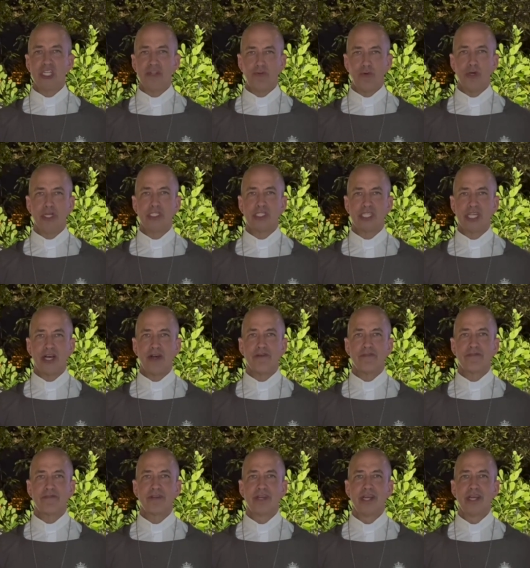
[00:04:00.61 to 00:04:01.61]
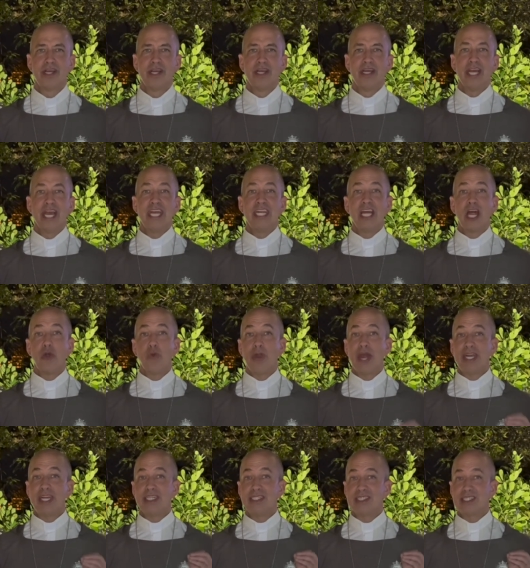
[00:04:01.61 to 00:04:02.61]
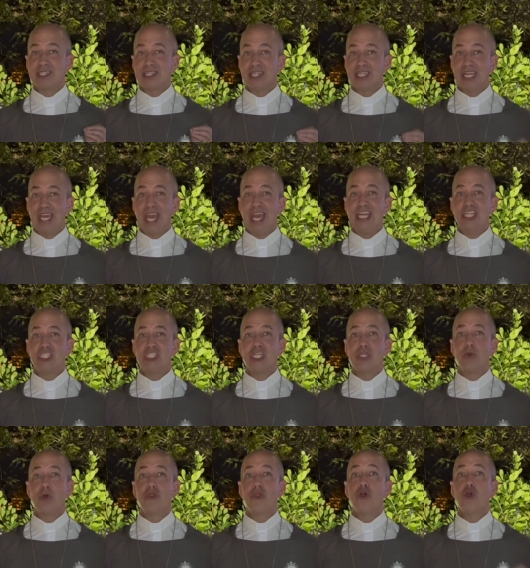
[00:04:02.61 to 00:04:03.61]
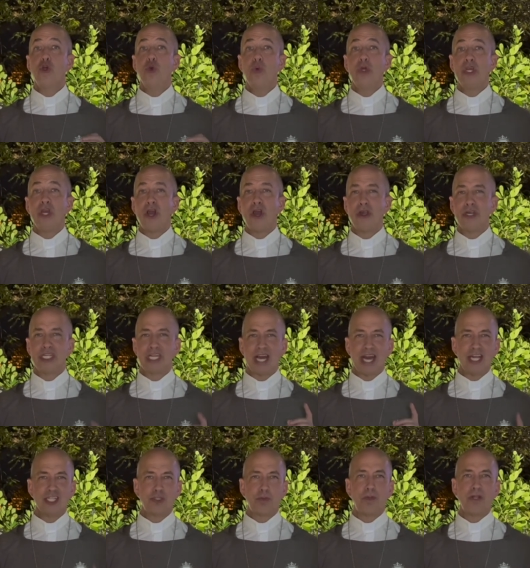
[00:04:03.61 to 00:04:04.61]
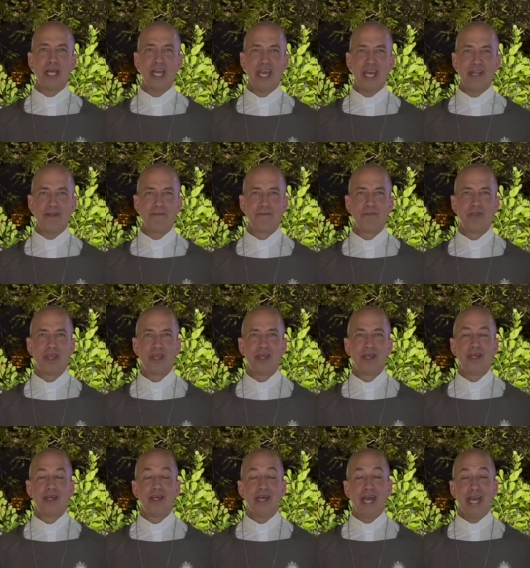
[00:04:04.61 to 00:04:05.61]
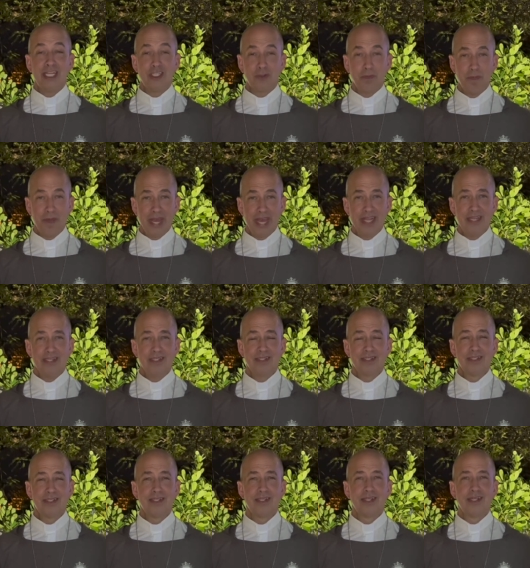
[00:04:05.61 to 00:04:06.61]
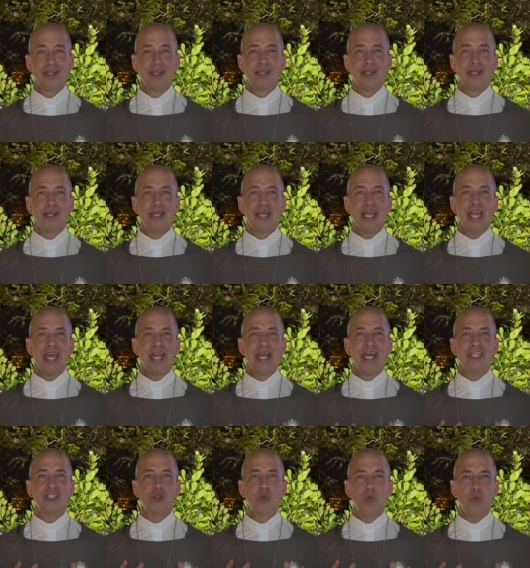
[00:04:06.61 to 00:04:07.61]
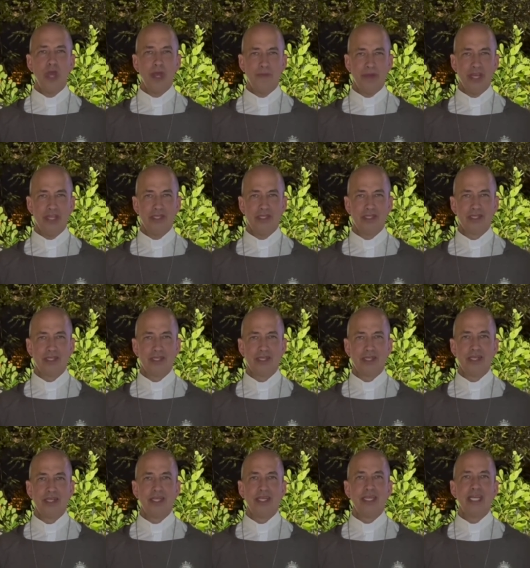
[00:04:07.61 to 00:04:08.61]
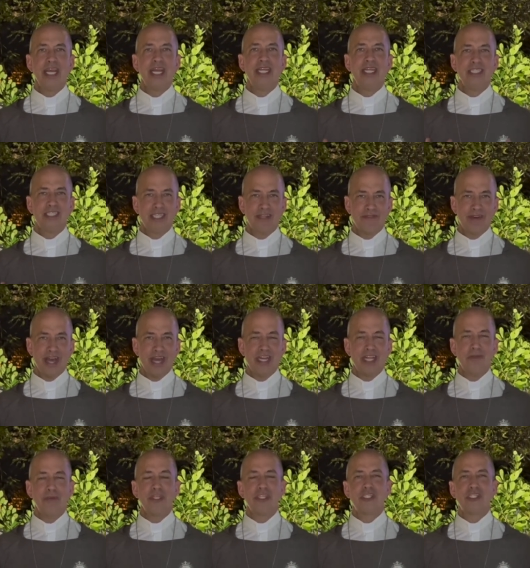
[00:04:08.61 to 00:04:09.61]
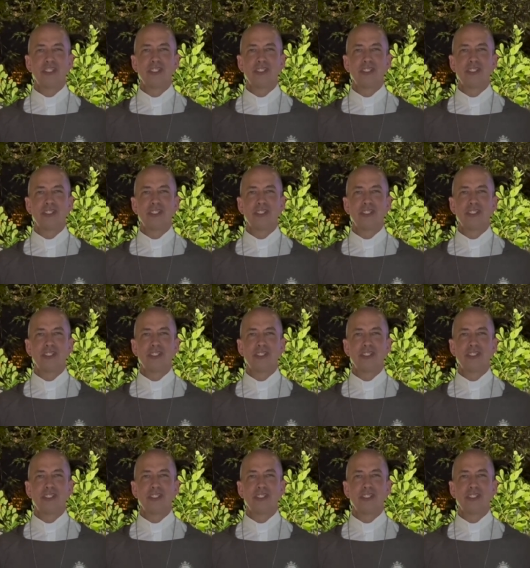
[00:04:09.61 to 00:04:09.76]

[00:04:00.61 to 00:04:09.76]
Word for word: of oneself, and our reconciliation with who we are in God's plan, as men and as women in his divine image."